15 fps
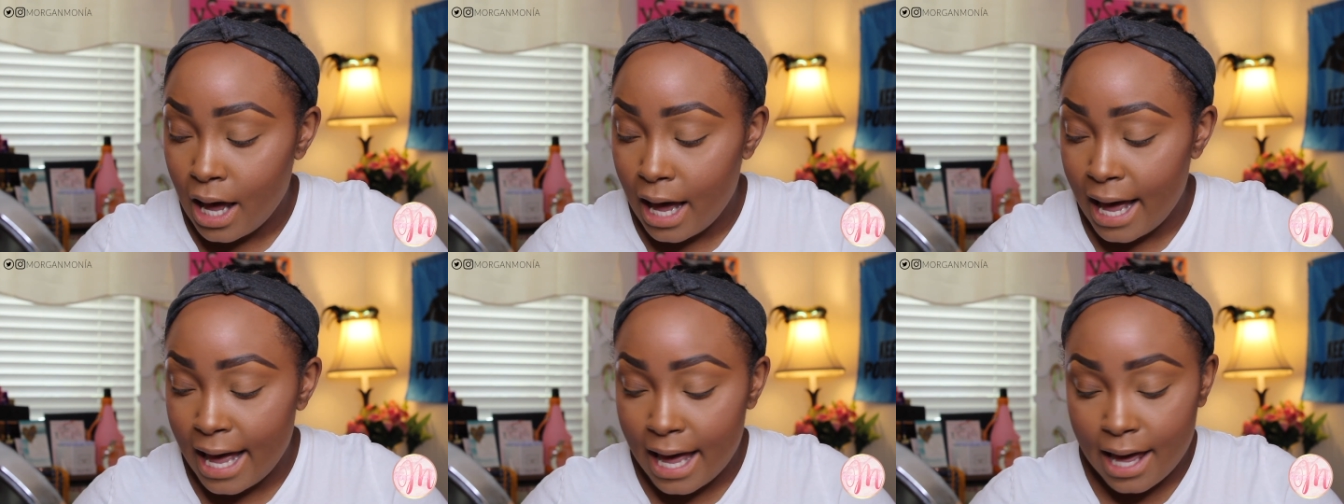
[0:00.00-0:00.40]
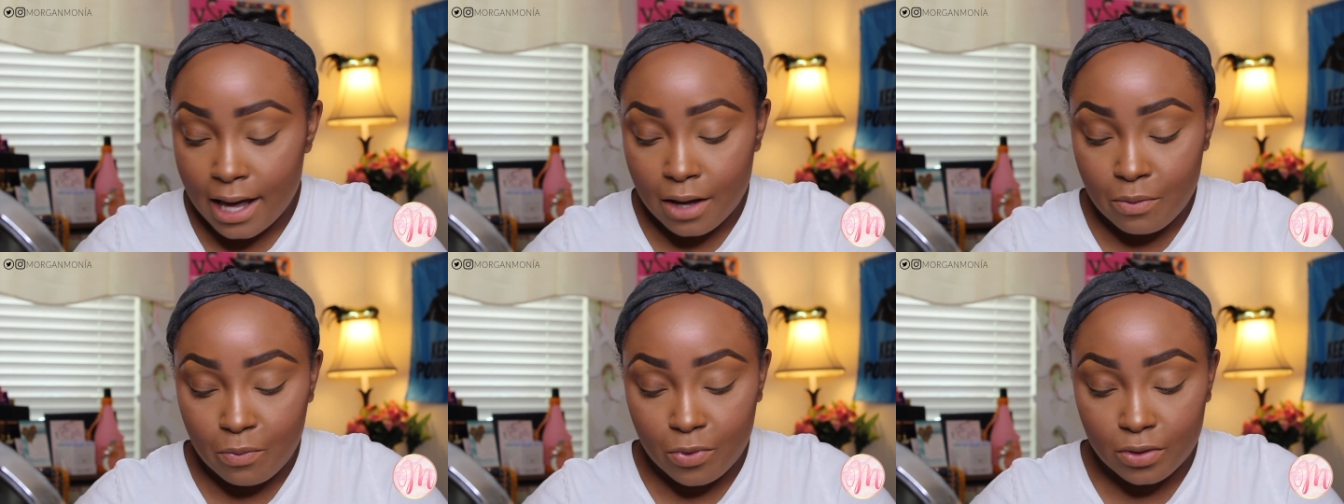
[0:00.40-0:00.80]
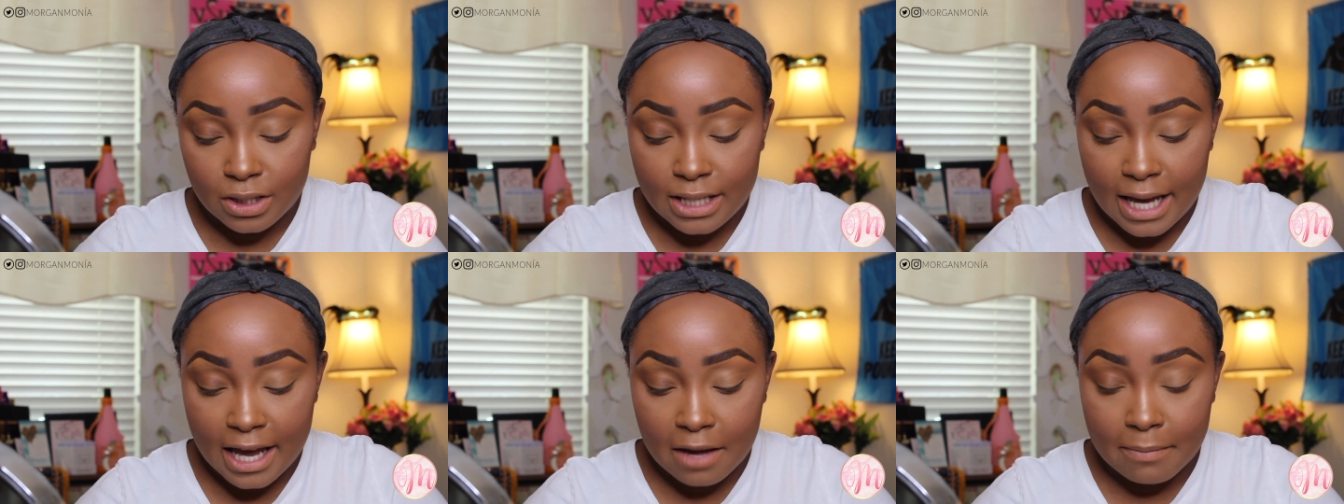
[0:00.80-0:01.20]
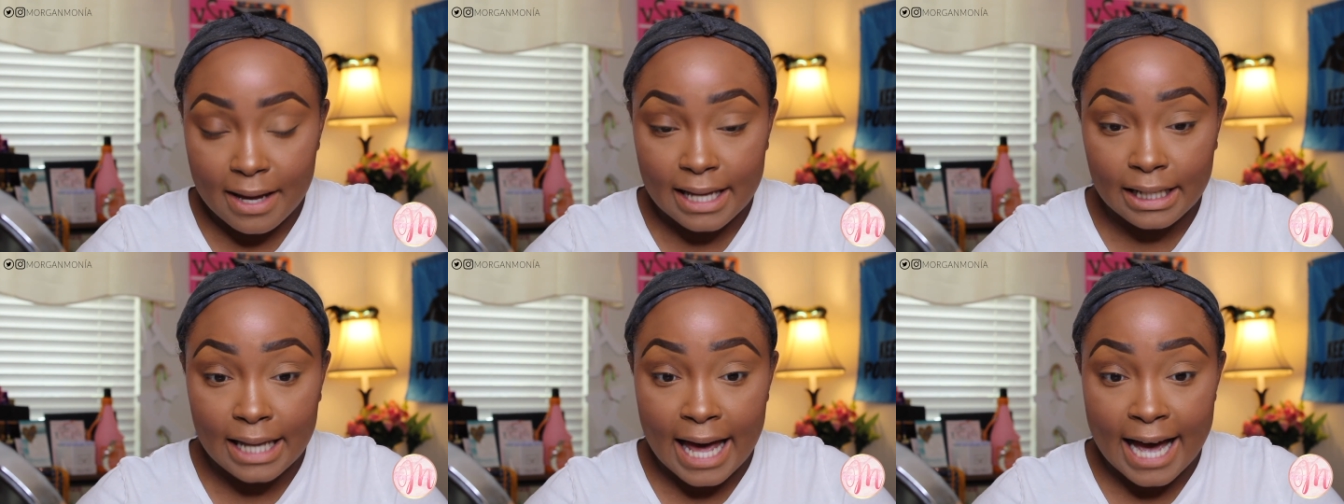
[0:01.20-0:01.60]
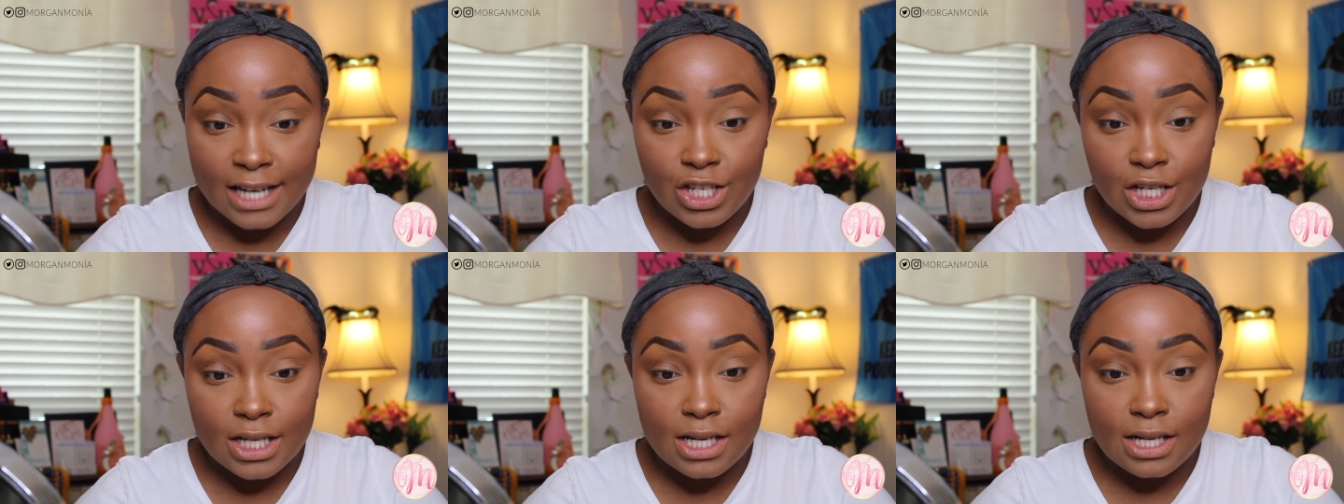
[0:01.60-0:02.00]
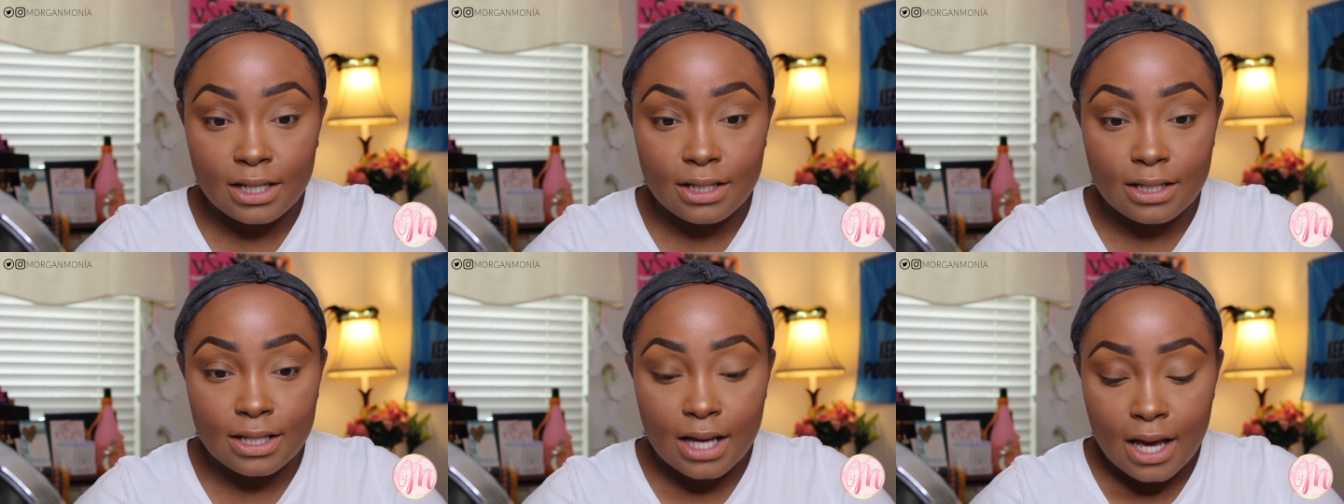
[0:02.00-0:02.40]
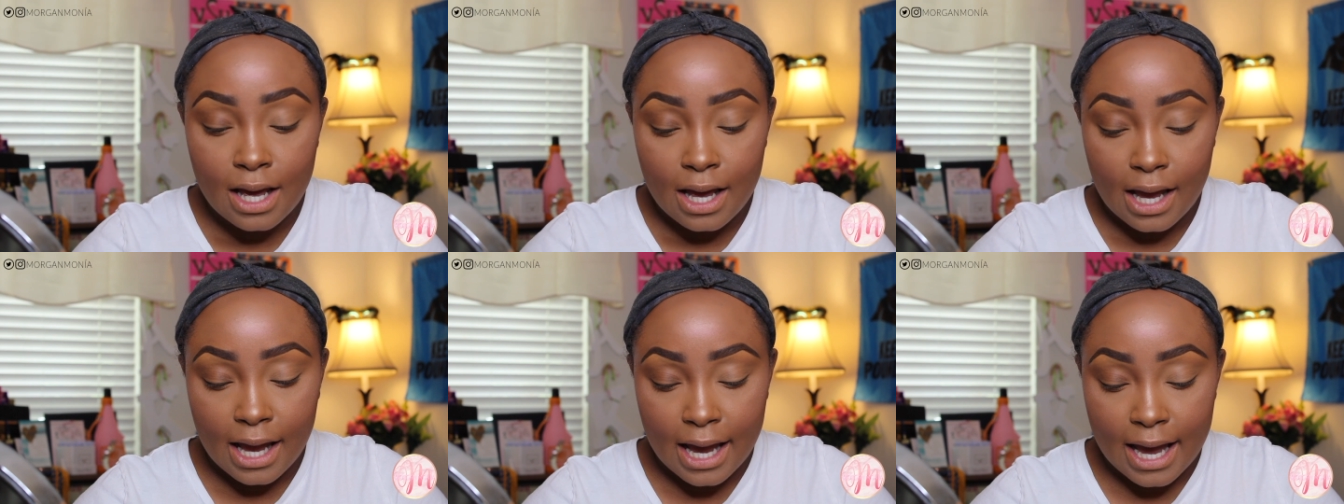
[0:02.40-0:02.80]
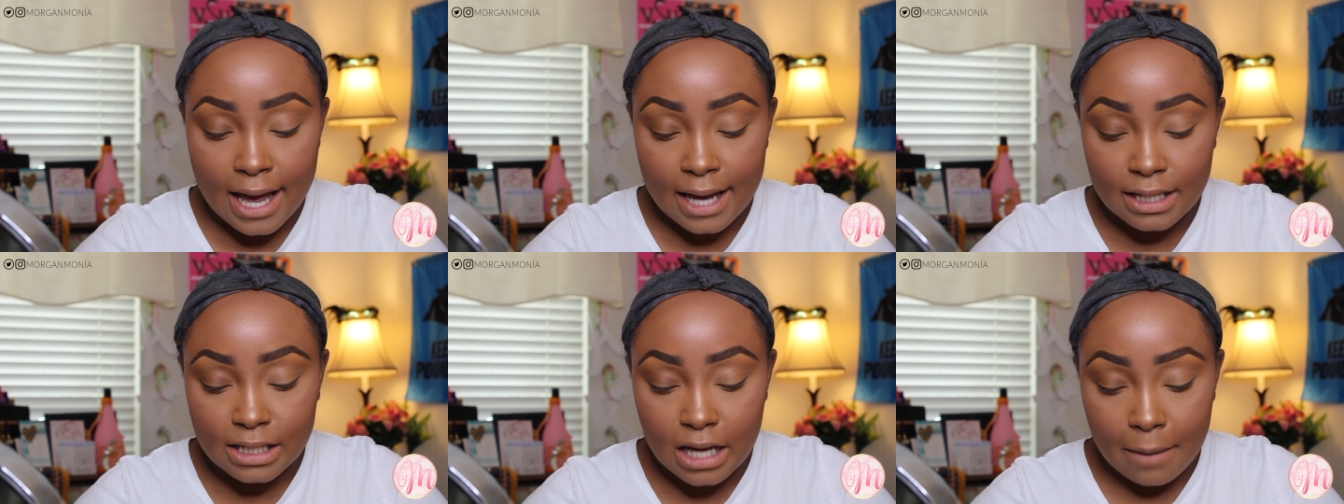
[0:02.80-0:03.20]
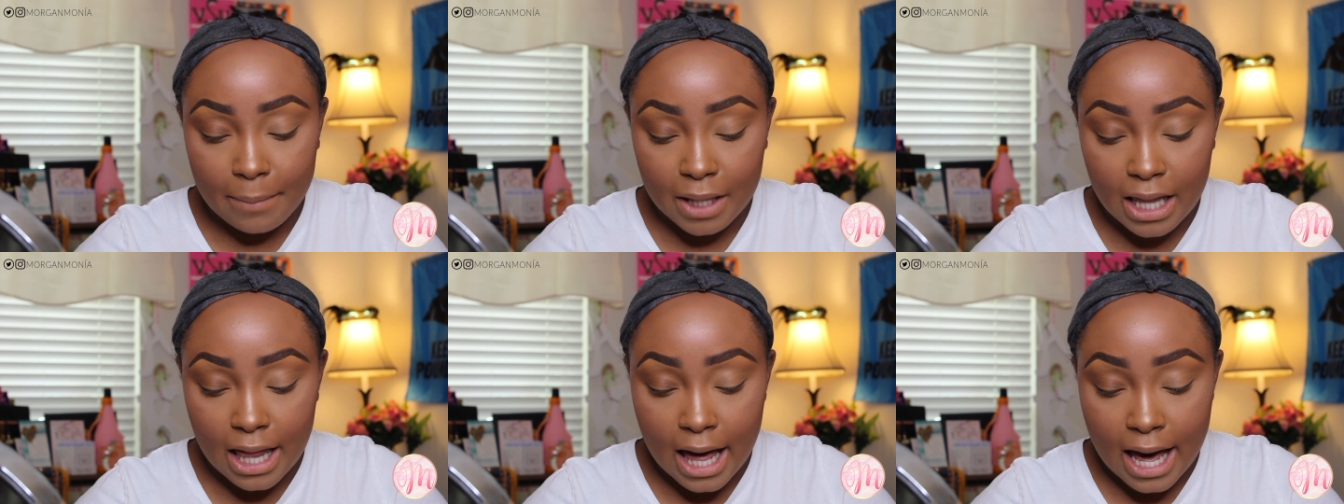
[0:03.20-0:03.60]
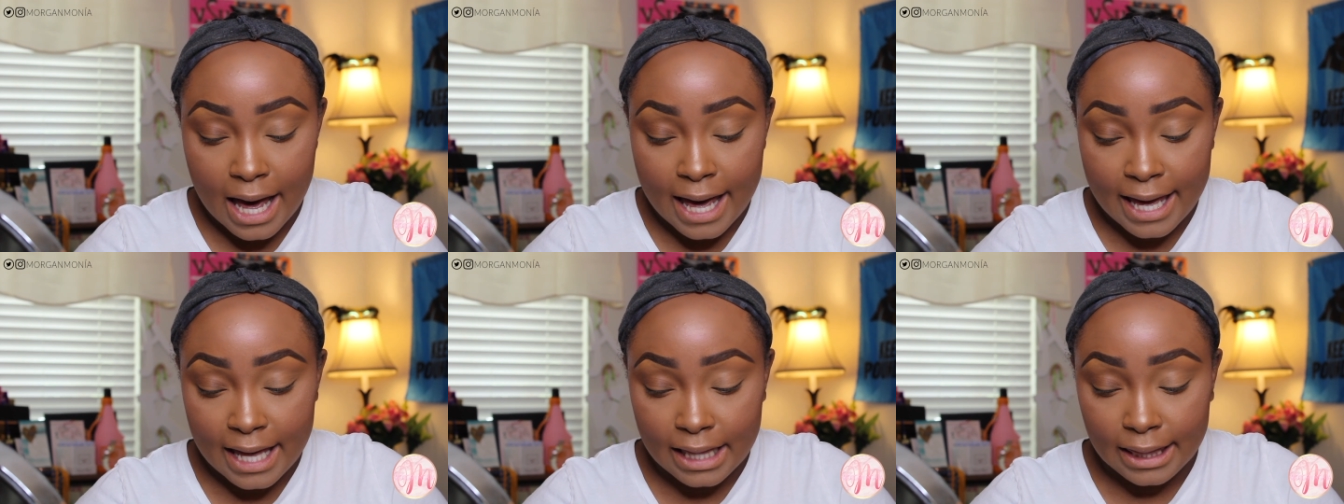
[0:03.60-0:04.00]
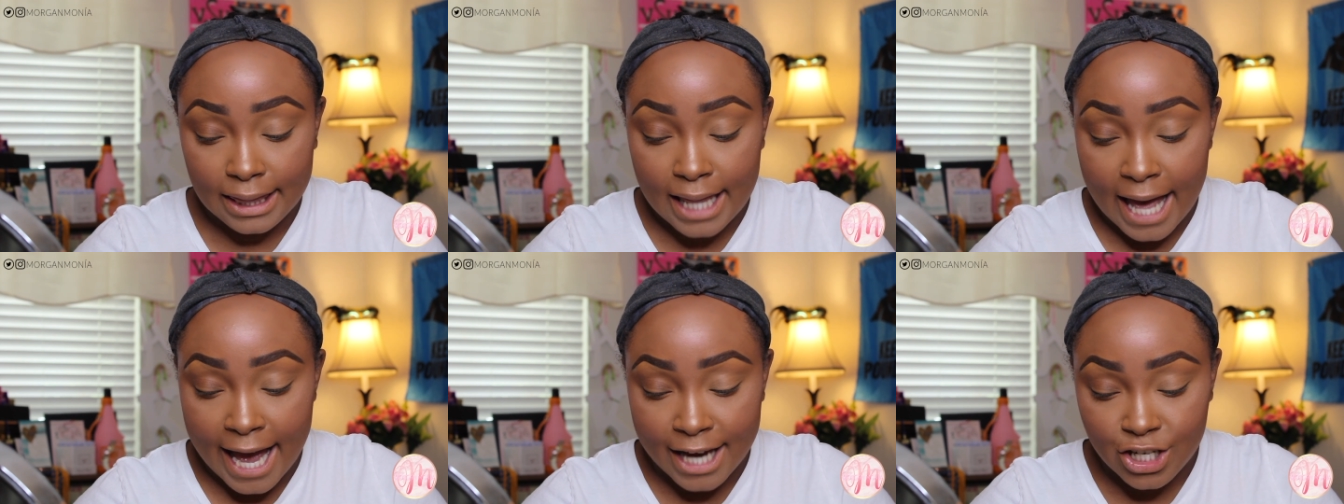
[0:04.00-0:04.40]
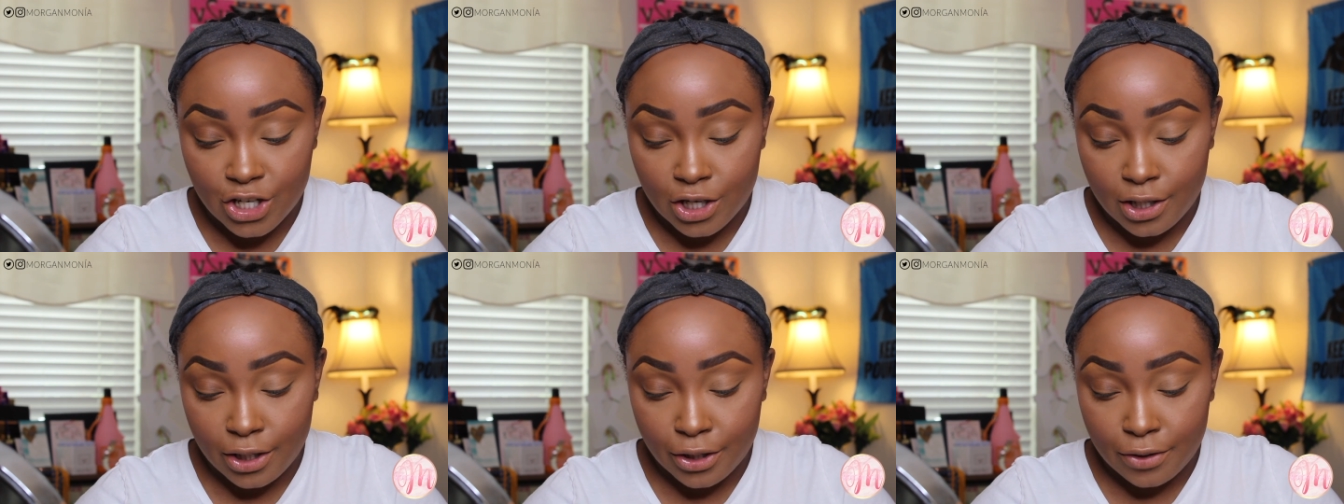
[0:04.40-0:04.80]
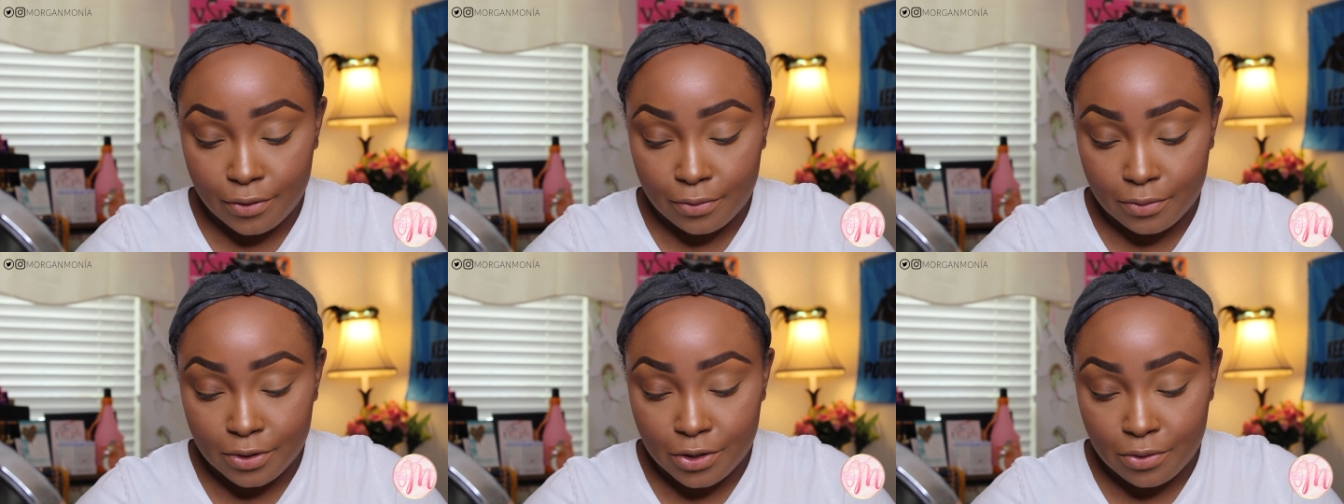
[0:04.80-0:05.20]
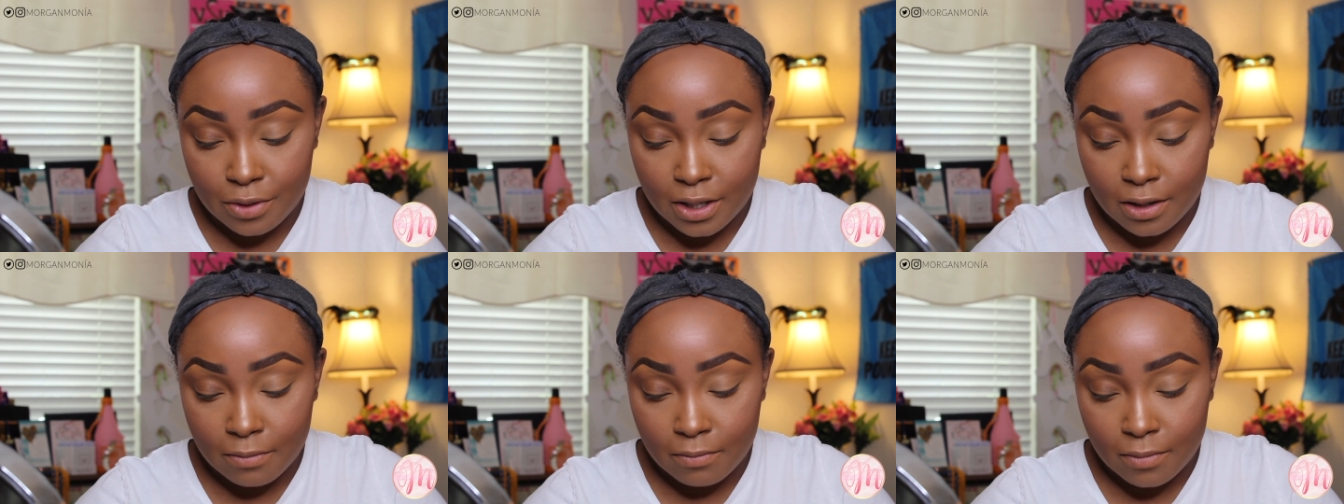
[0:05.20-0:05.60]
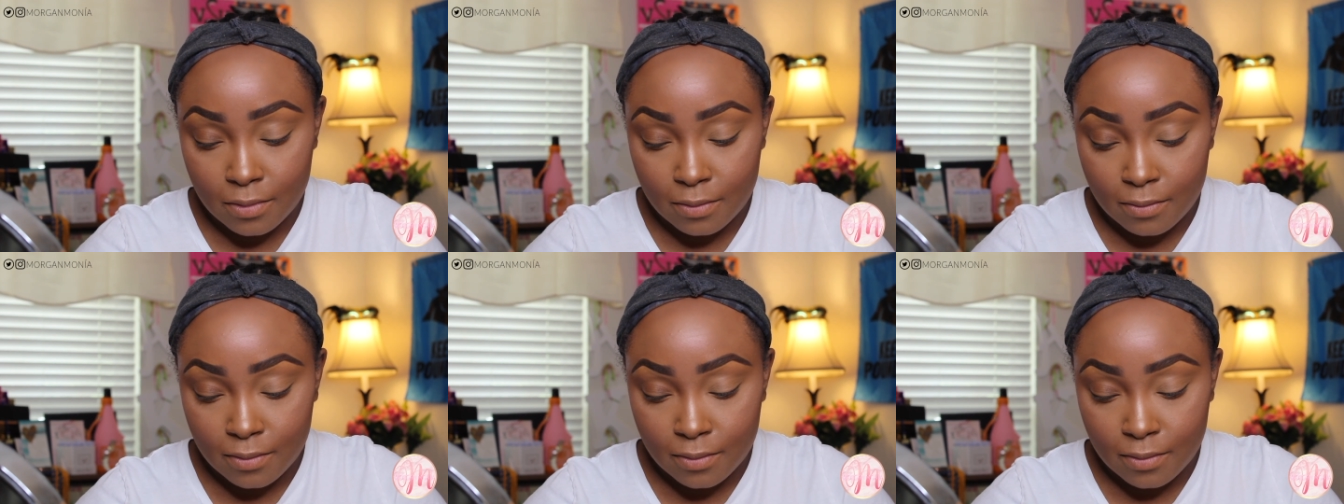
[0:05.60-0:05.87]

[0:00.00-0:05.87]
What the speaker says: I will take my lashes and apply lash glue to them